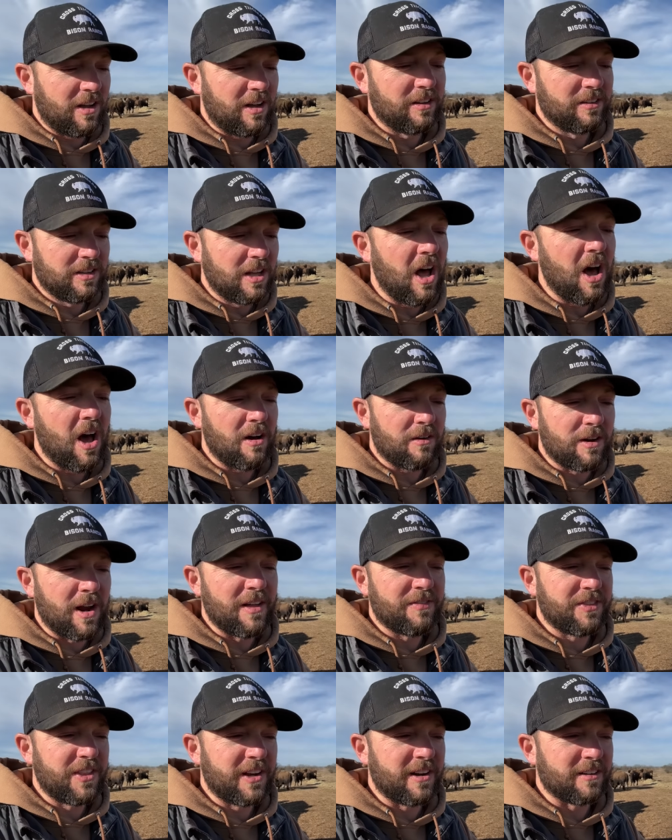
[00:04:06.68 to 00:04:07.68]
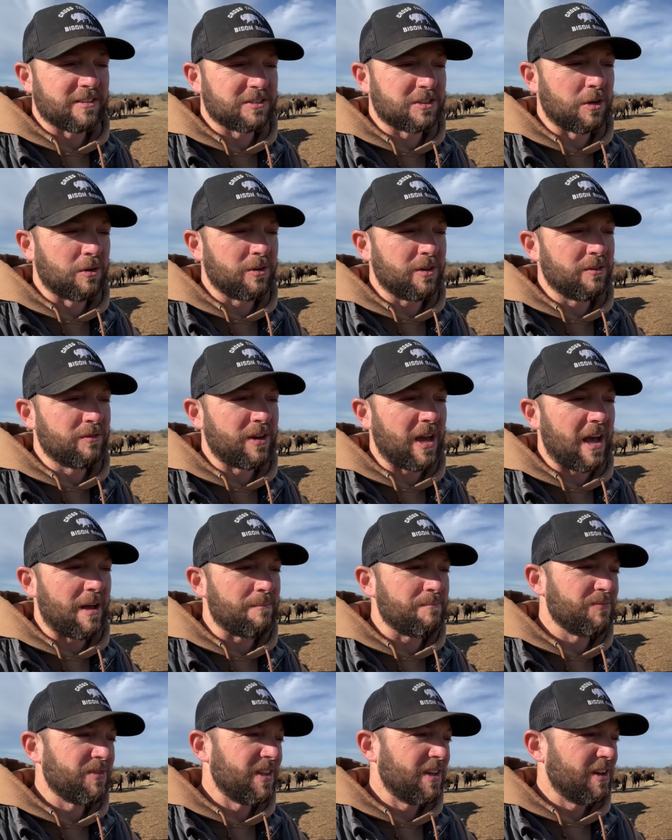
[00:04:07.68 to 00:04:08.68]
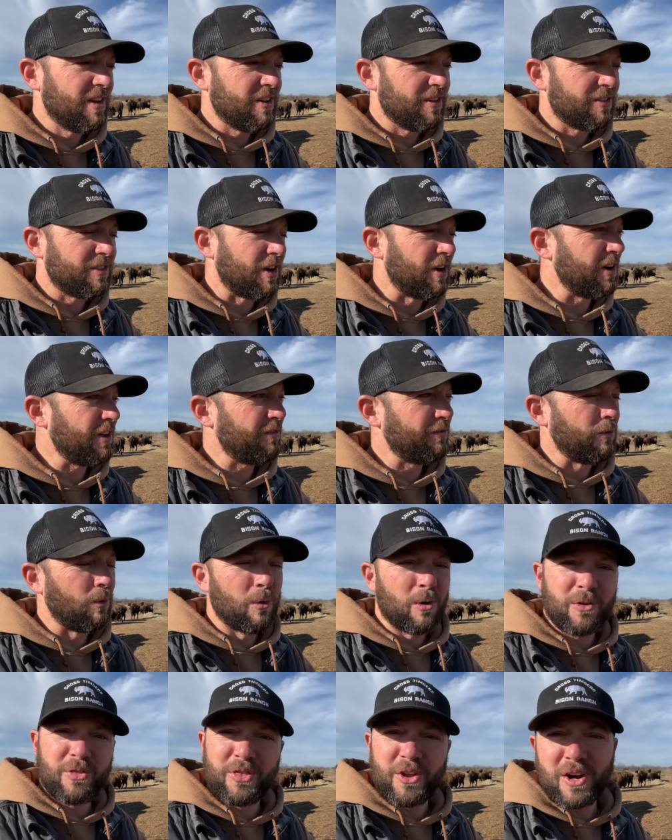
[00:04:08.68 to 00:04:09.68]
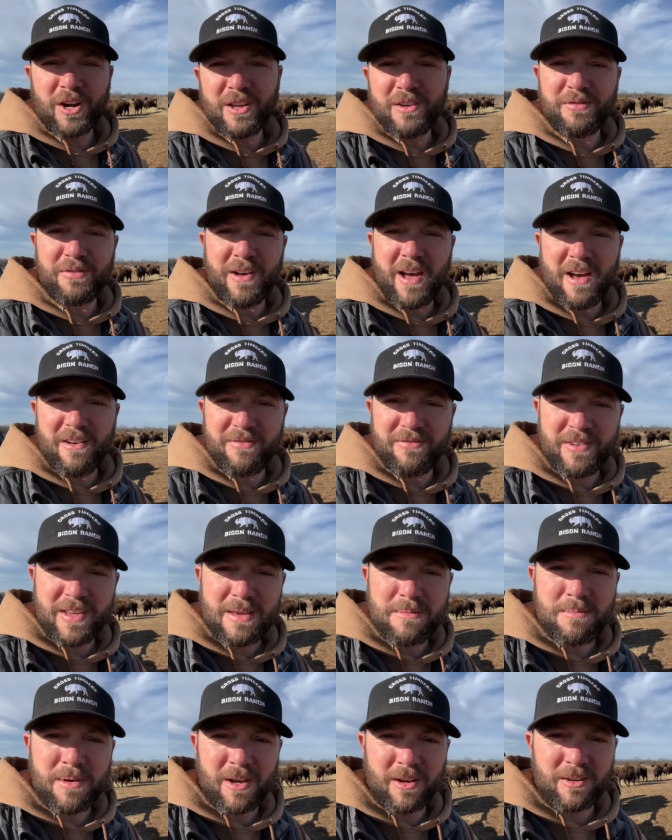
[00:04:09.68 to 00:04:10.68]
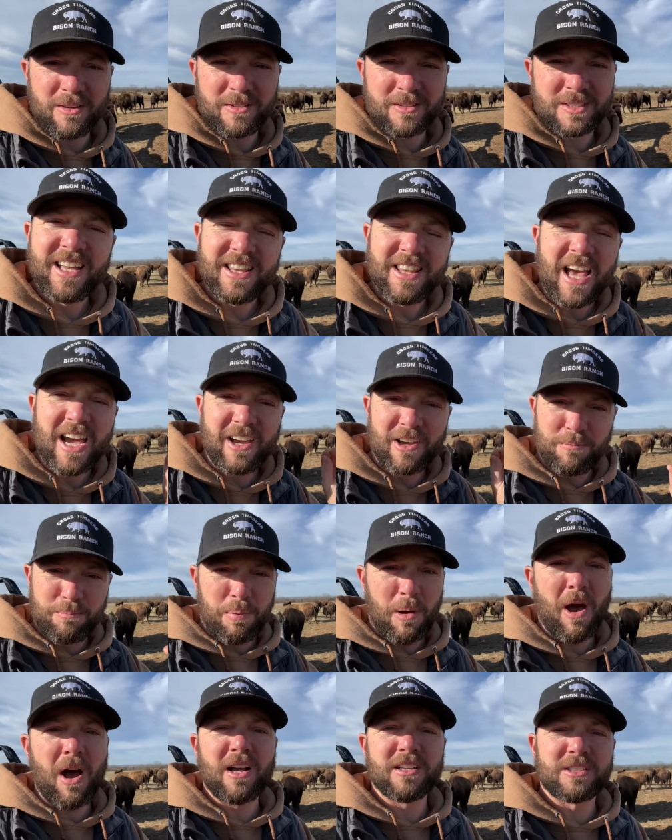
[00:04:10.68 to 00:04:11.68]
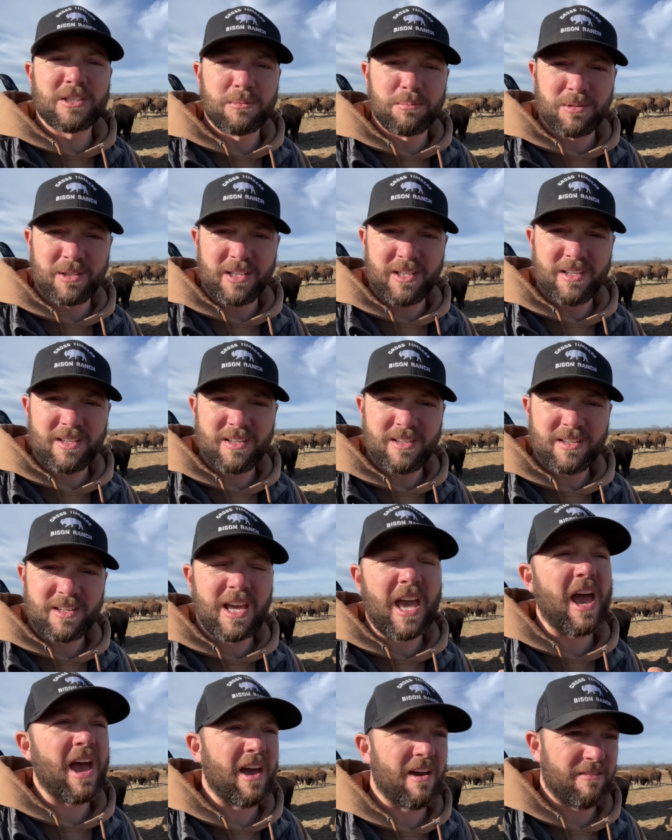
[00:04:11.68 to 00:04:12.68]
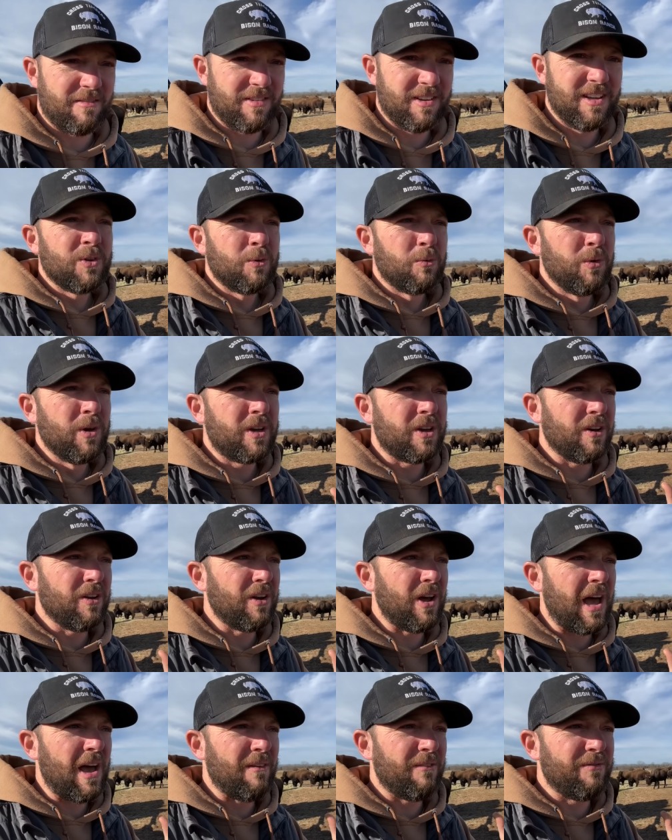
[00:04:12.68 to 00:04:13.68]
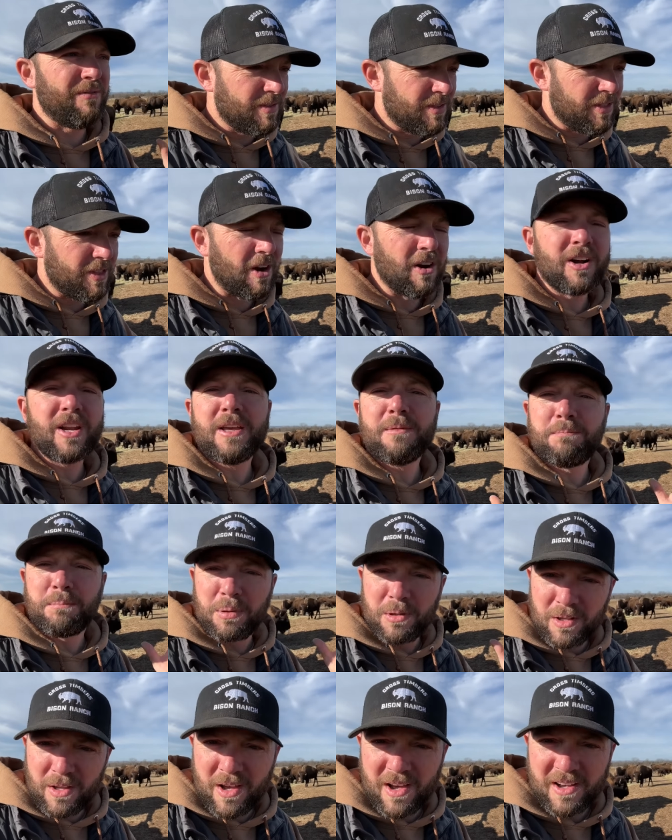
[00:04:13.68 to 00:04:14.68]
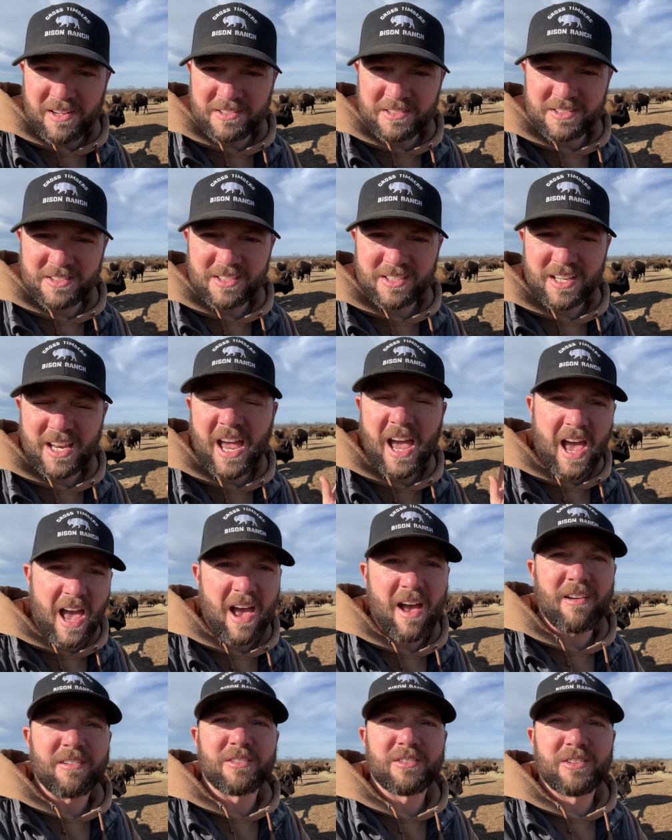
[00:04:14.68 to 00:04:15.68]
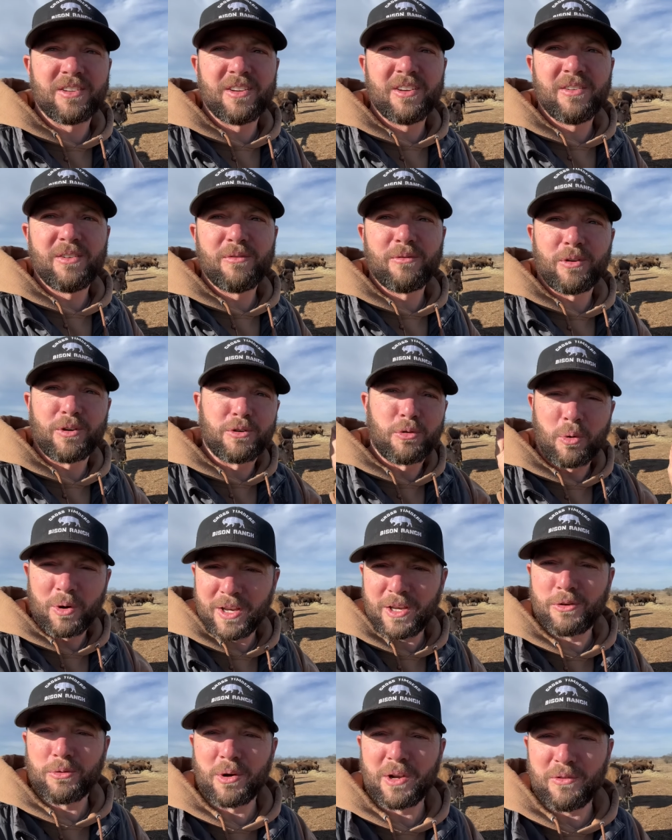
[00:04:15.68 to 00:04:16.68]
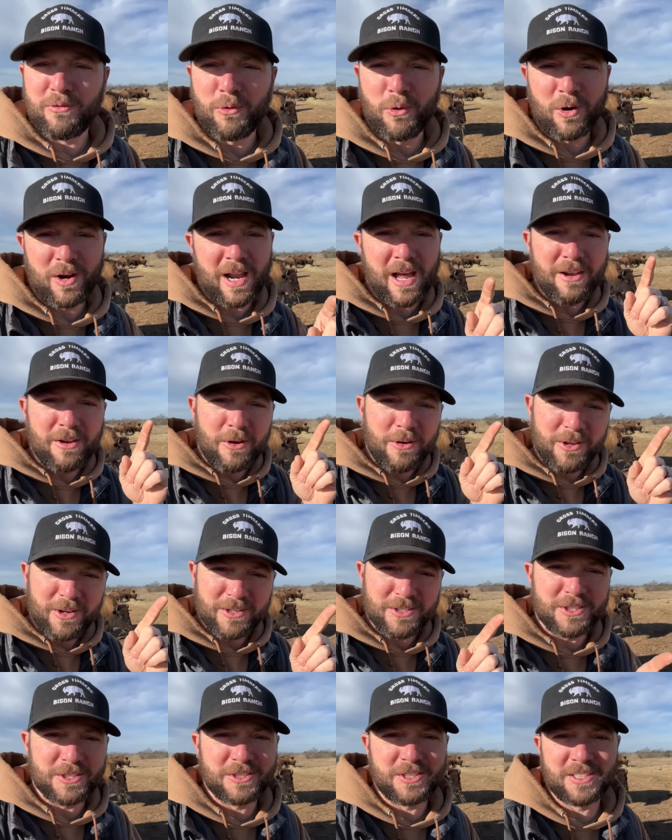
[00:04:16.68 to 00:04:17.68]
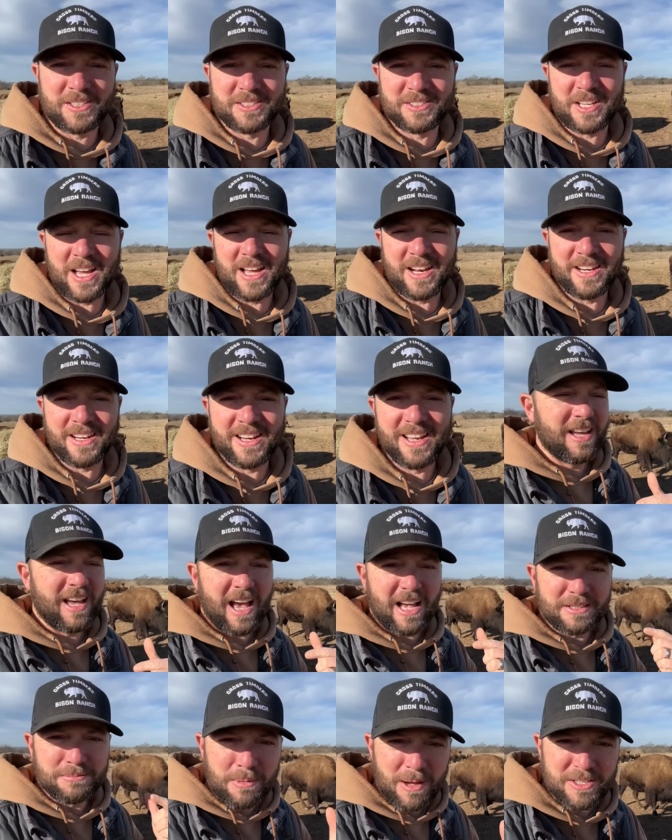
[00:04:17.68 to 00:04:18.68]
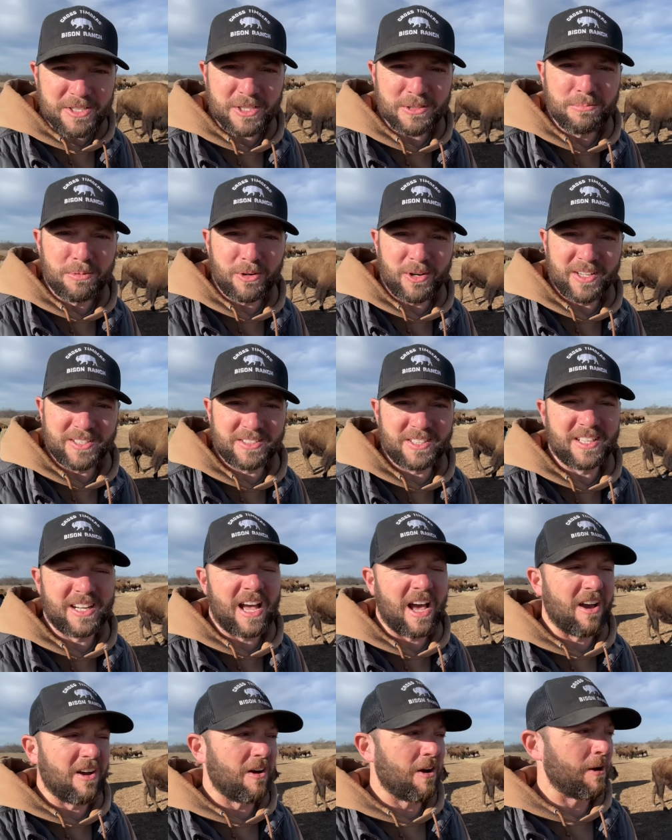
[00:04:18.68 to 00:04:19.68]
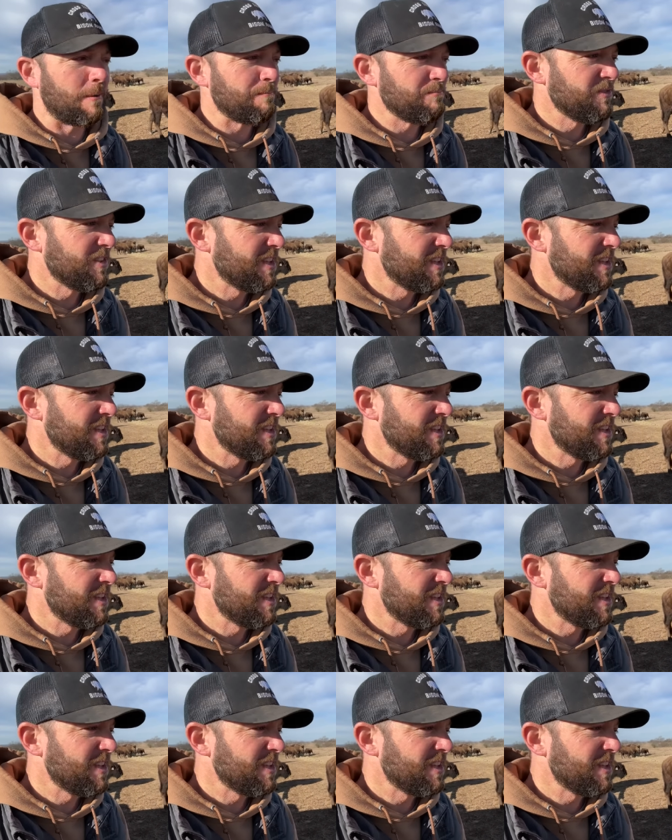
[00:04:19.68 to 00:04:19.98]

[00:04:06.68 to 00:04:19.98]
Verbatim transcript: a lot right there. So you've got 34, 35 females that could possibly calve. We could have 30 plus calves for 2024. And I know you're just excited as much as Marissa and I are.